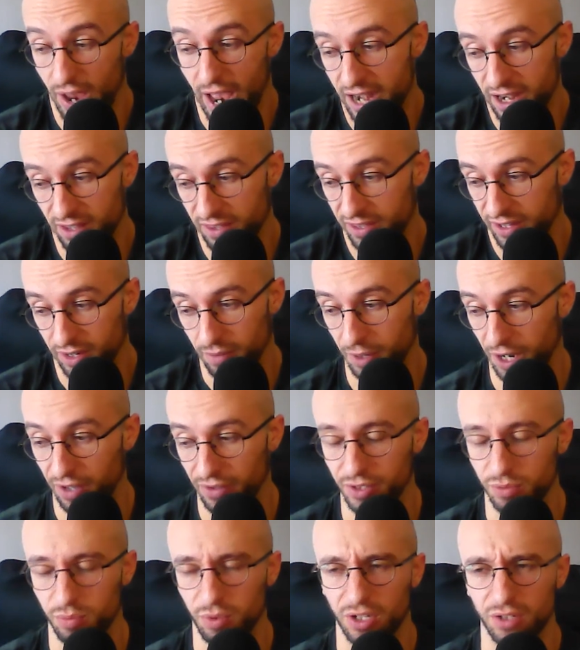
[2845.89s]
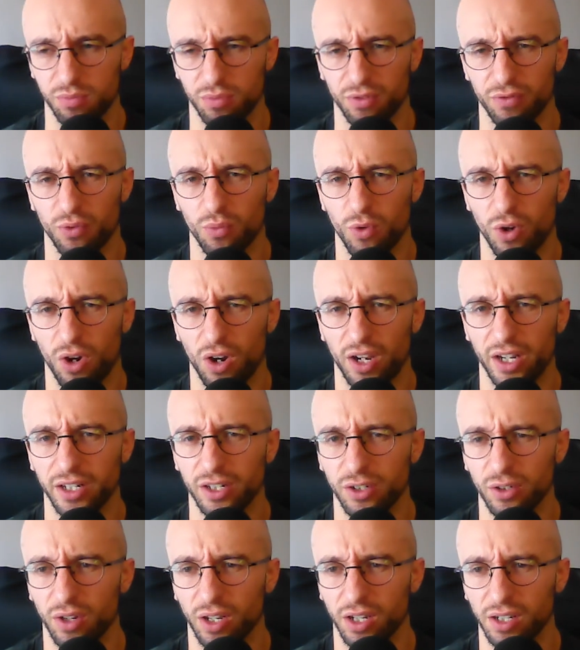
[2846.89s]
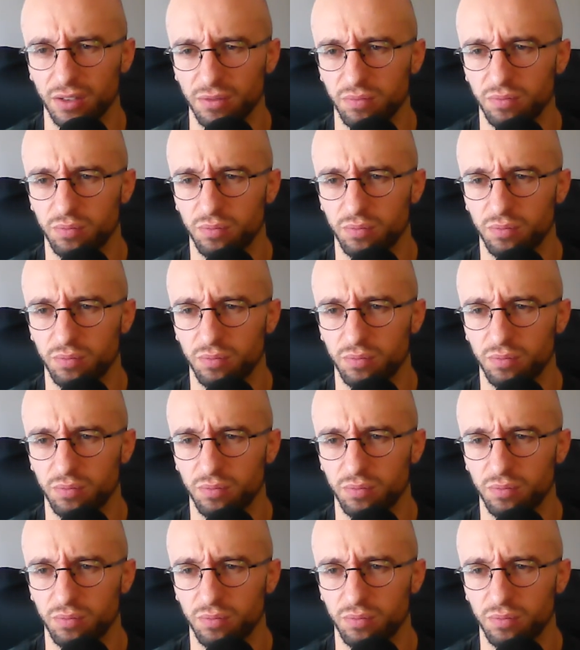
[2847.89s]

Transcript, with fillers: anything about this person, but from what I knew, like